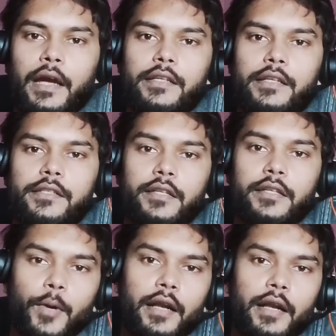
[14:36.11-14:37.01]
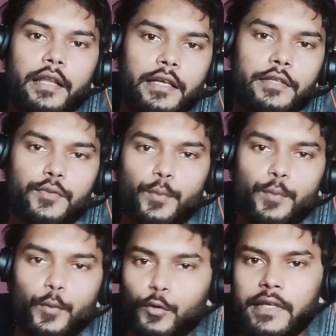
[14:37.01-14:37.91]
and some are running
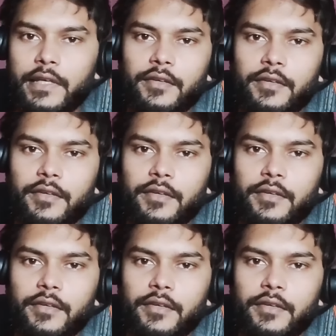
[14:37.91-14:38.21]
smoothly.